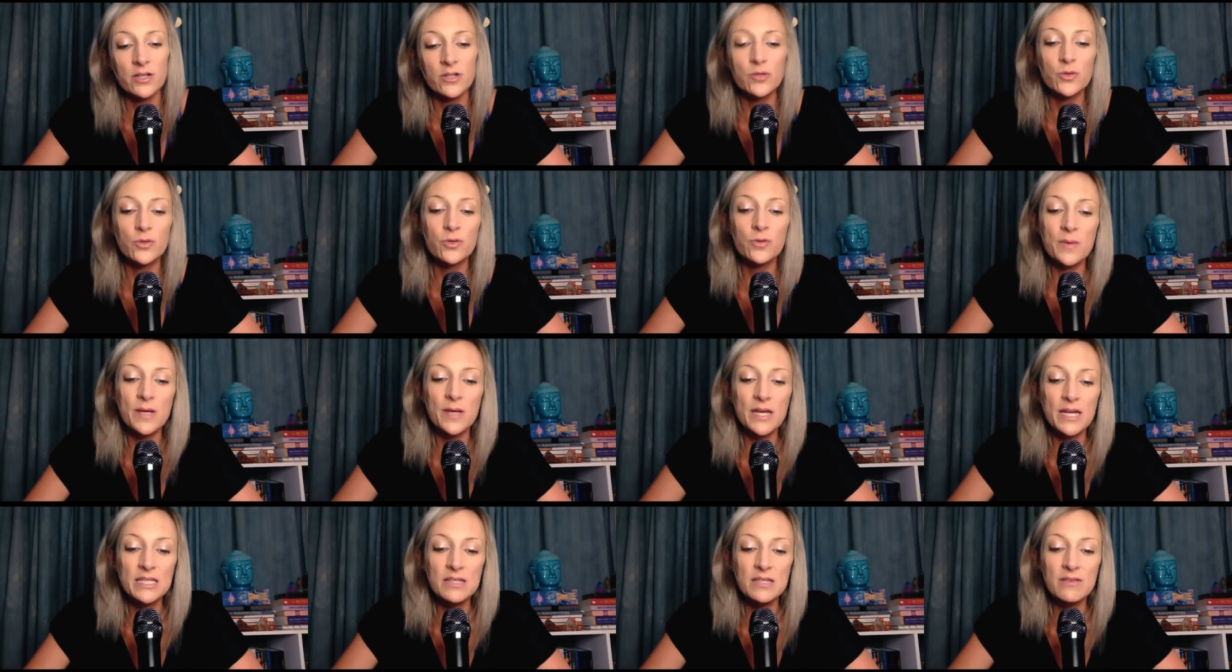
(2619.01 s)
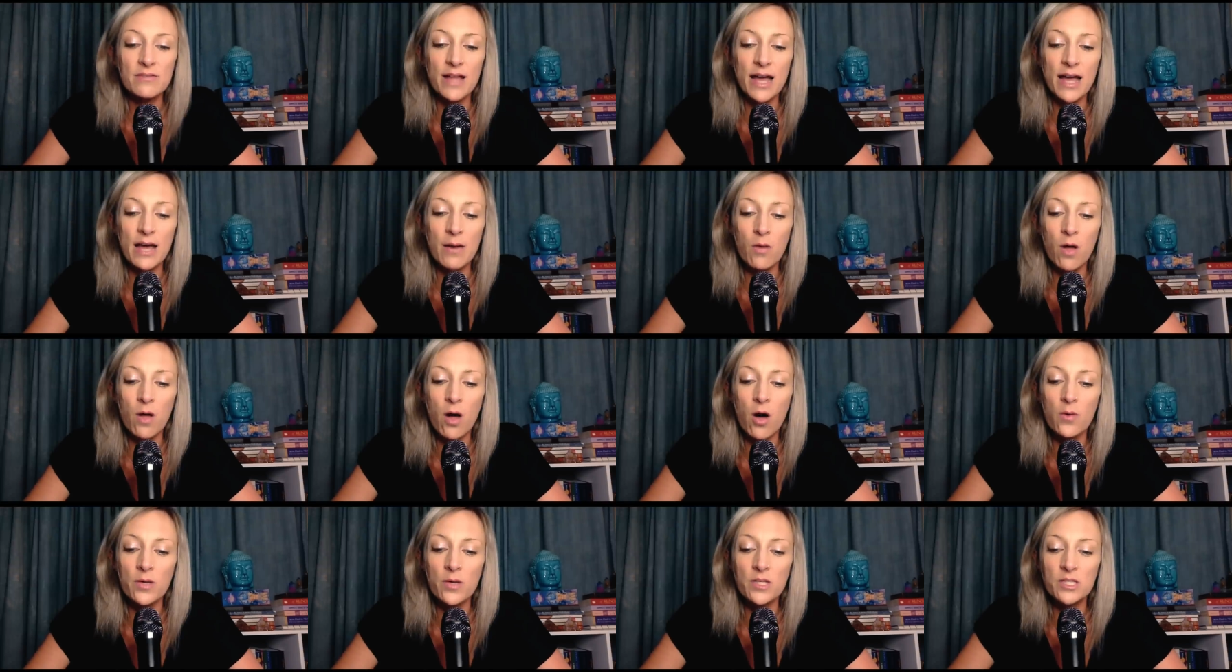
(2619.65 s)
True beings of light
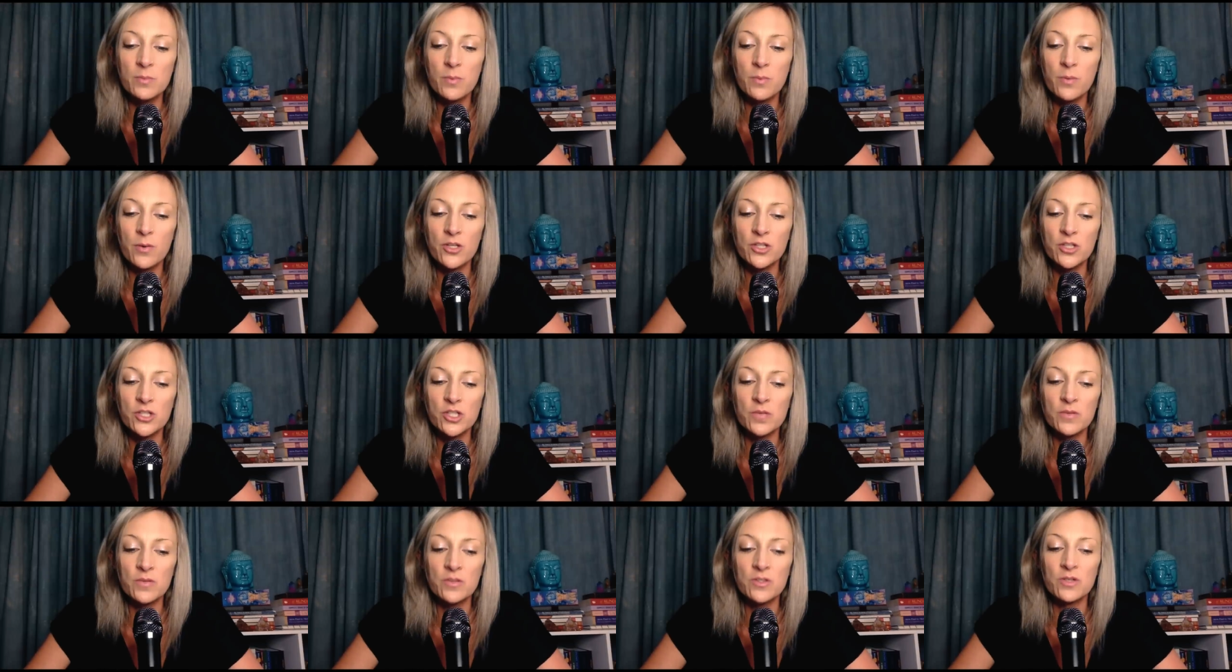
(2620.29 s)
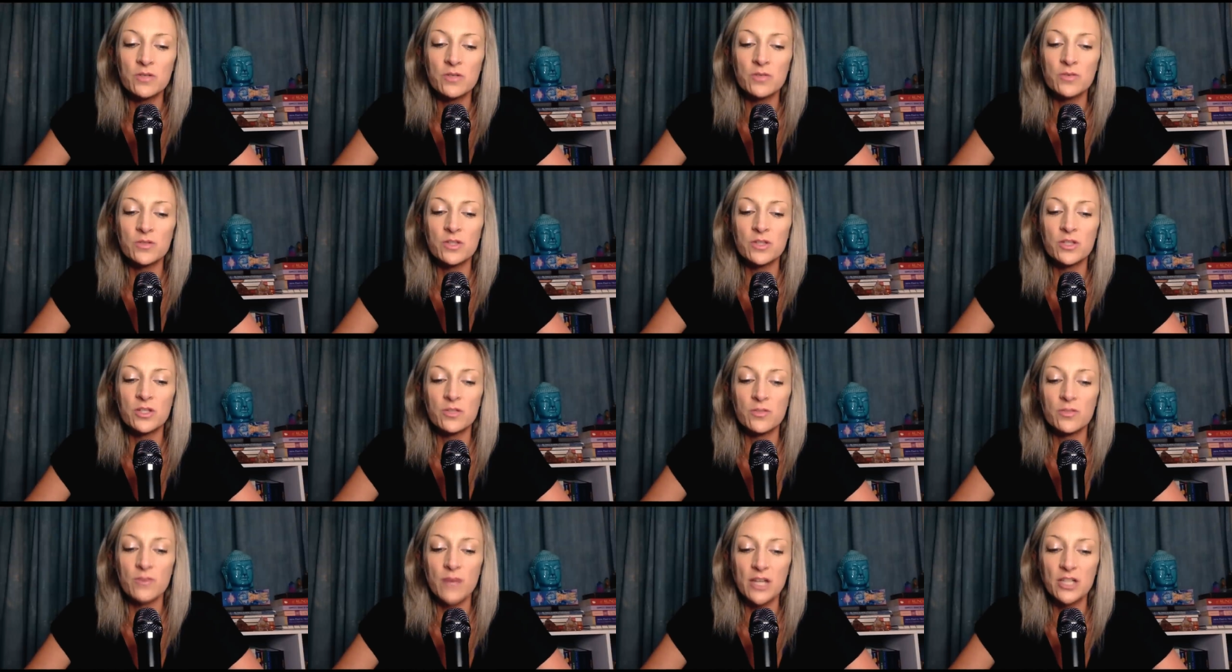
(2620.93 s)
will always point you into
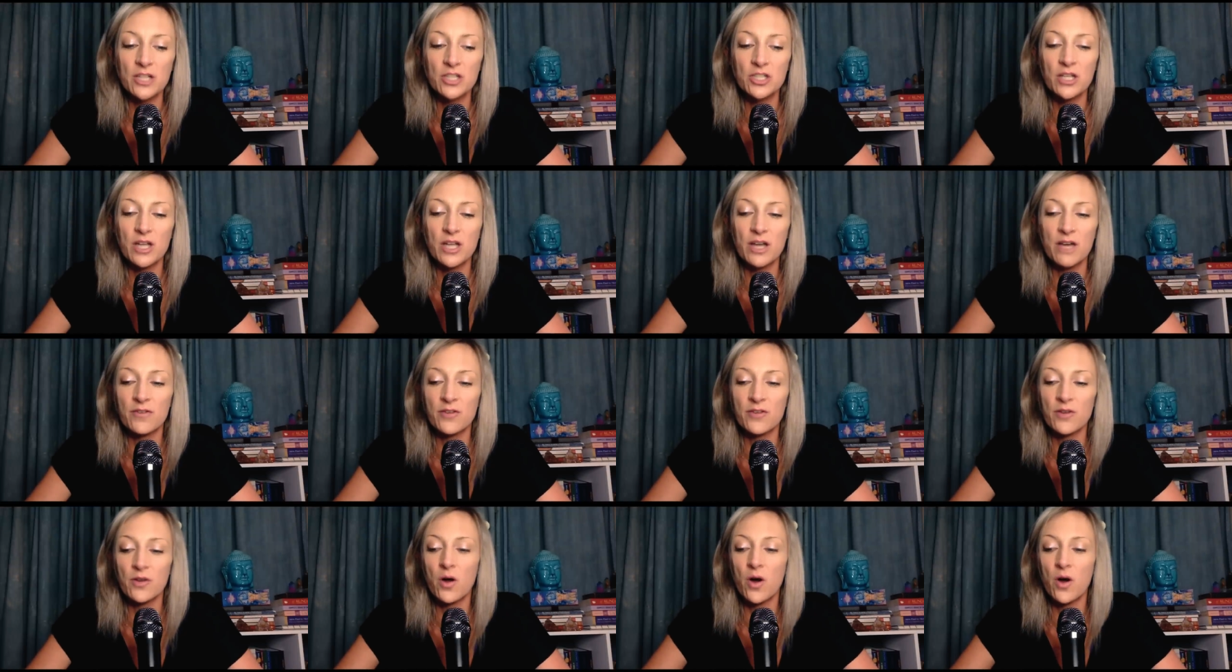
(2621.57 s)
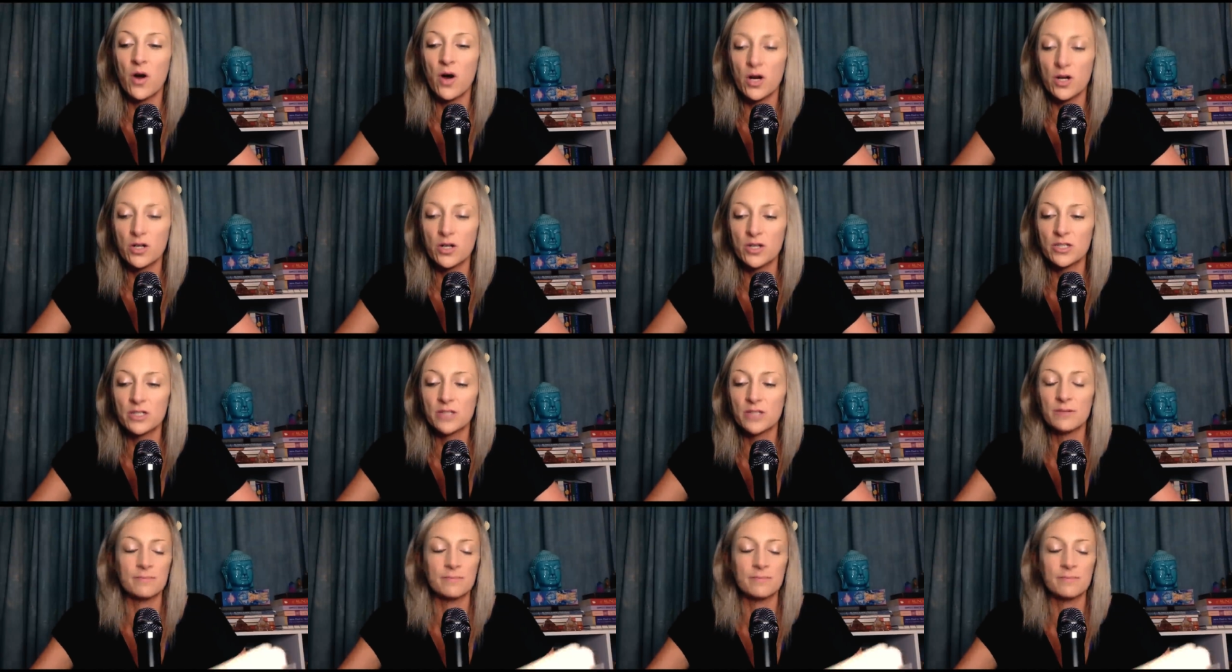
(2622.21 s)
the direction of your heart.